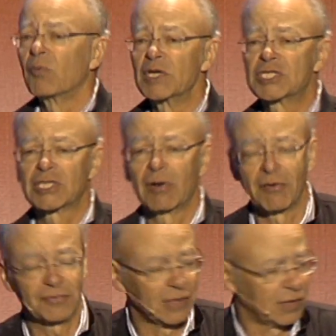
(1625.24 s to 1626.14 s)
which so
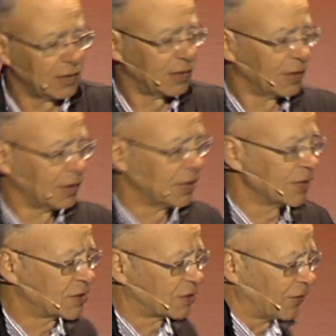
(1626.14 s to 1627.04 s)
often
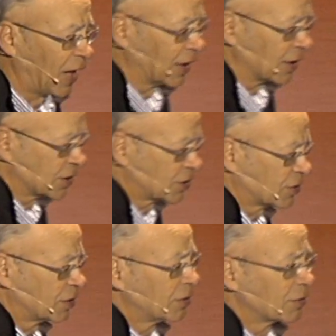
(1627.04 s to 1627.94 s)
leads to
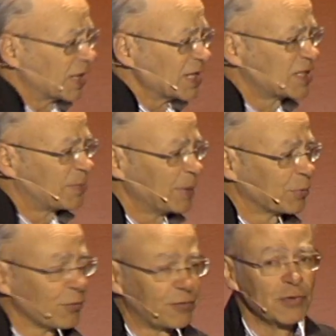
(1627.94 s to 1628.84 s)
violence, leads to
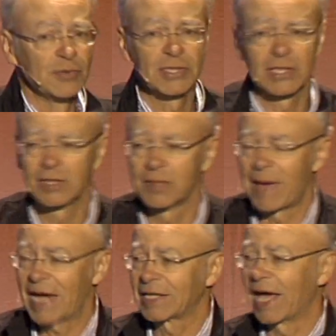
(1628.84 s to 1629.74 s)
people refusing to
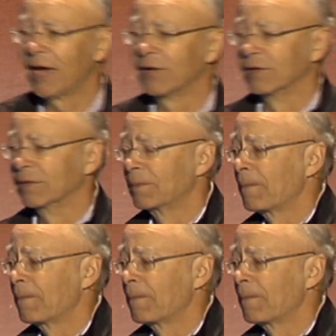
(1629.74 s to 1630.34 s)
back down.